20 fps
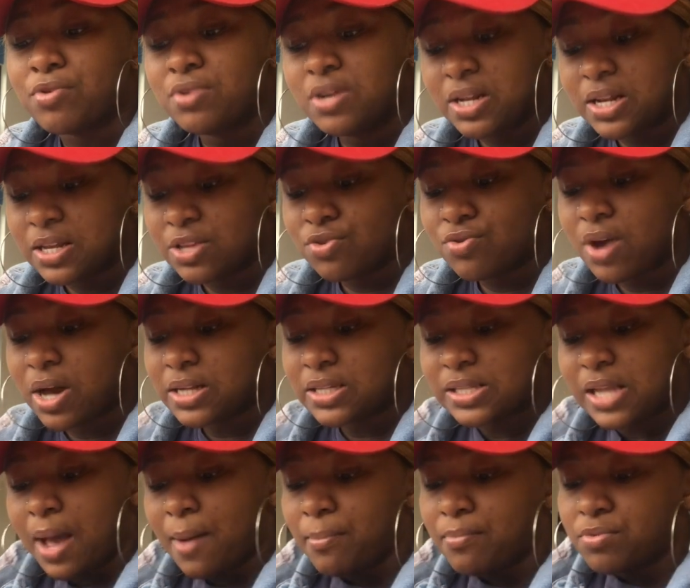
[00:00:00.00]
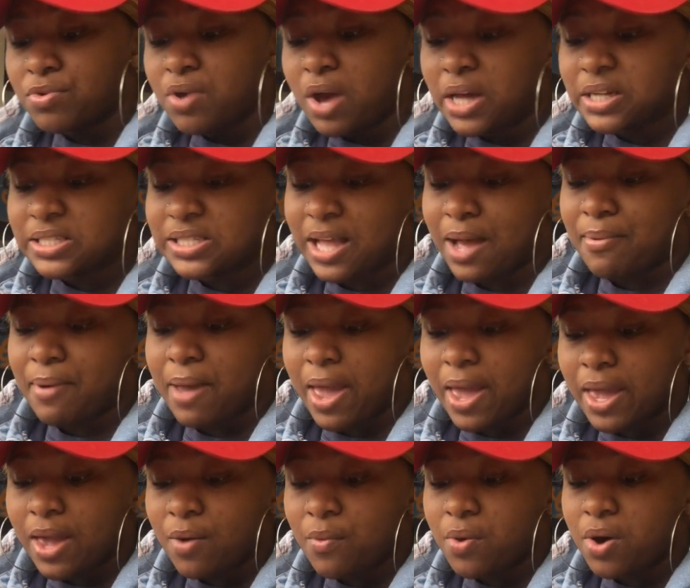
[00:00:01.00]
You gotta stop
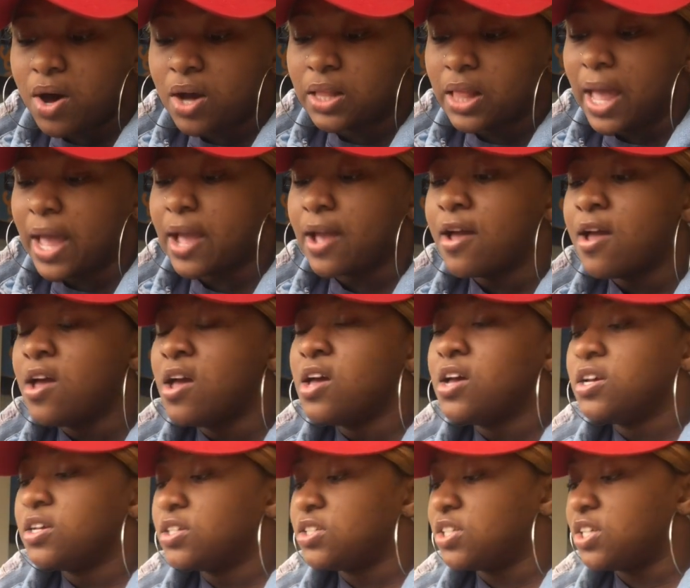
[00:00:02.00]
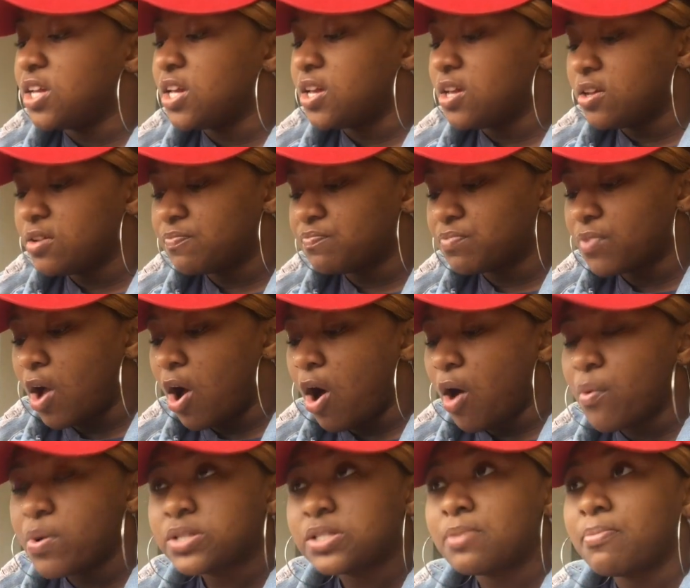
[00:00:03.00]
hanging with her. Like, she
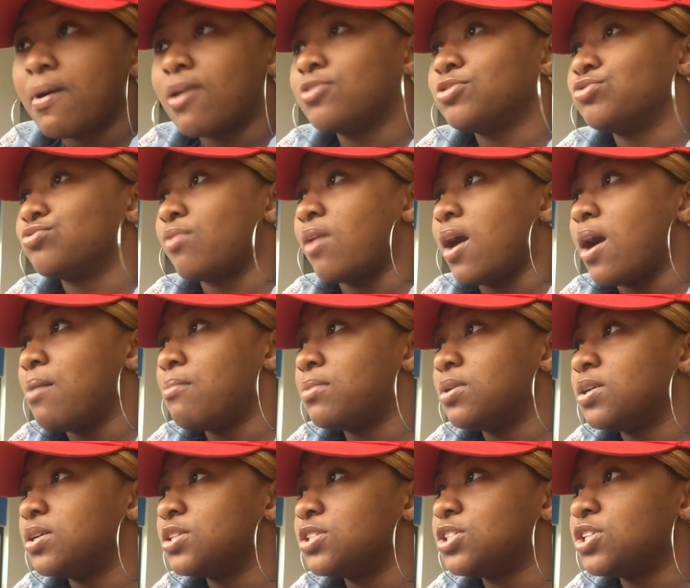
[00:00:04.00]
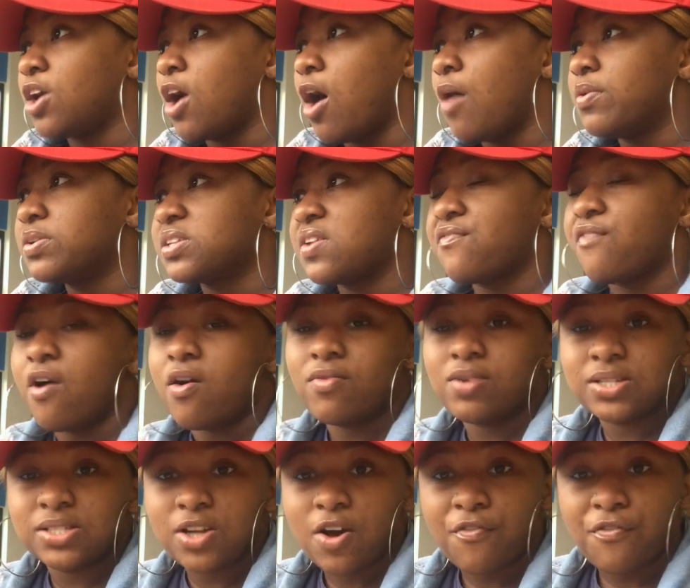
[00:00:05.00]
always about drama. She always
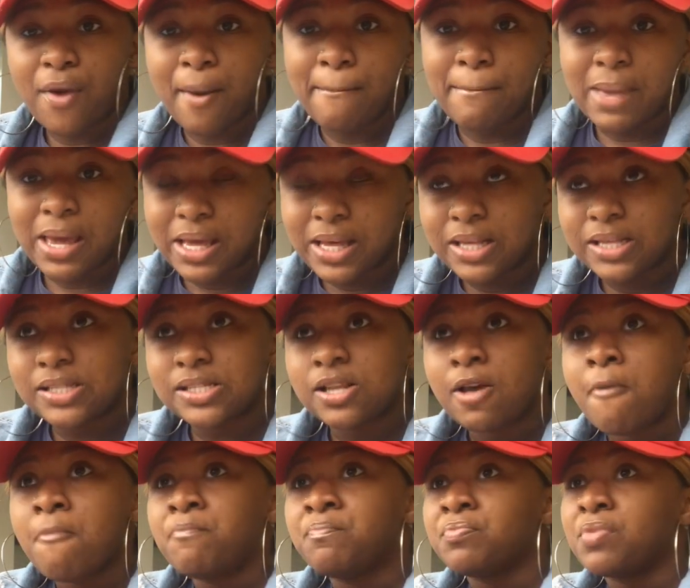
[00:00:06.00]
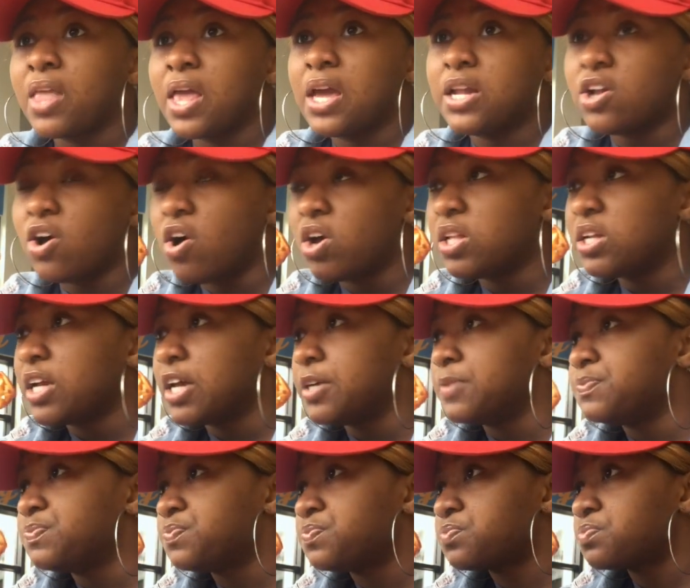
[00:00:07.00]
involves herself in mess and all of
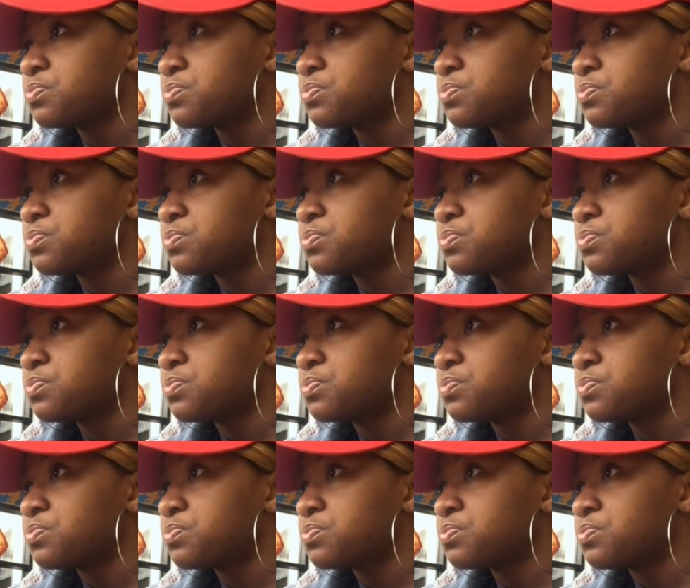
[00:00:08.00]
that."